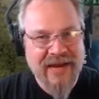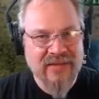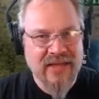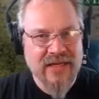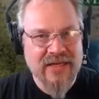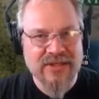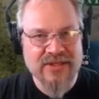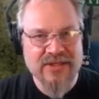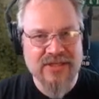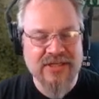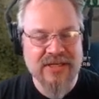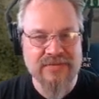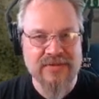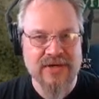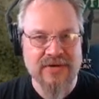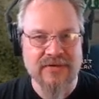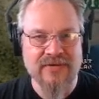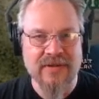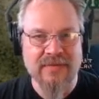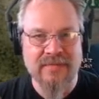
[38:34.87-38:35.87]
let it slip
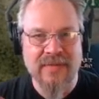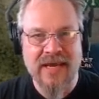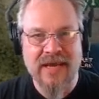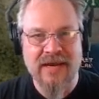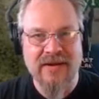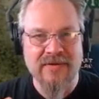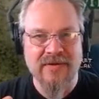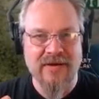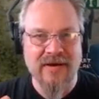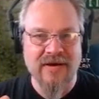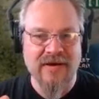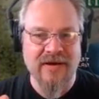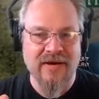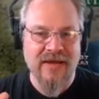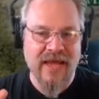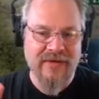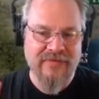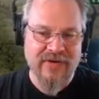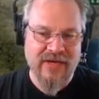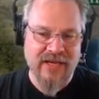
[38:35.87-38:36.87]
during the main
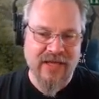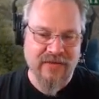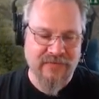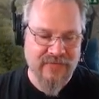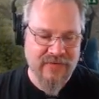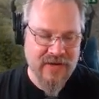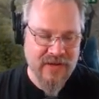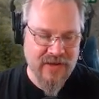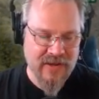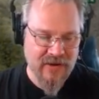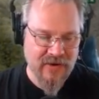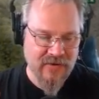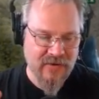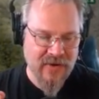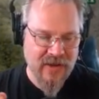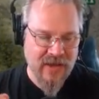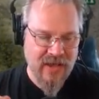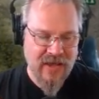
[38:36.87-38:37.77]
Evindale video